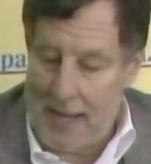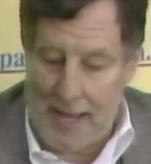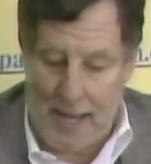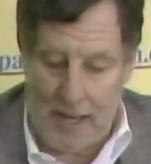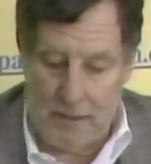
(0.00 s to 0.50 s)

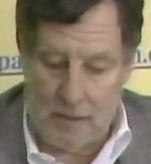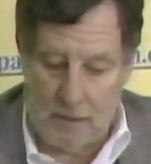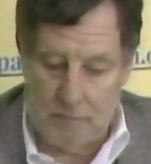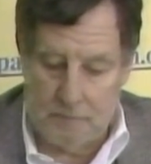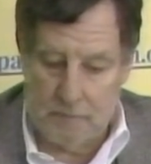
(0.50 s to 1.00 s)
And
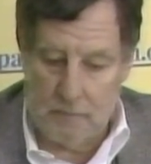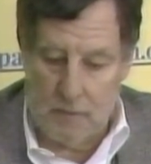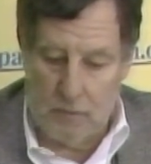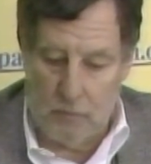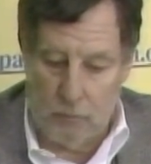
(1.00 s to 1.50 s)

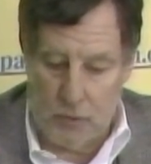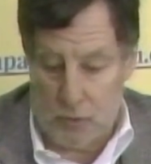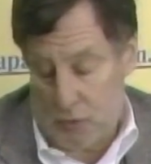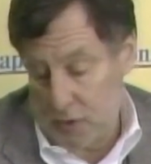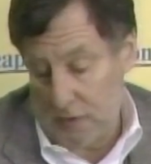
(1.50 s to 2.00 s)

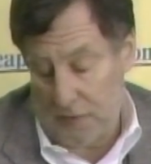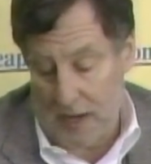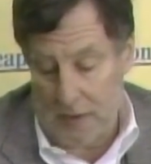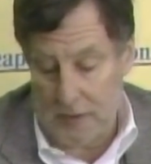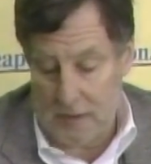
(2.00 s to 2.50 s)
researchers have
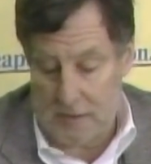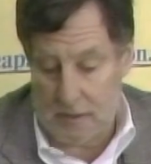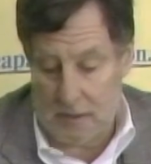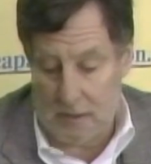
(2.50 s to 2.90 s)
found that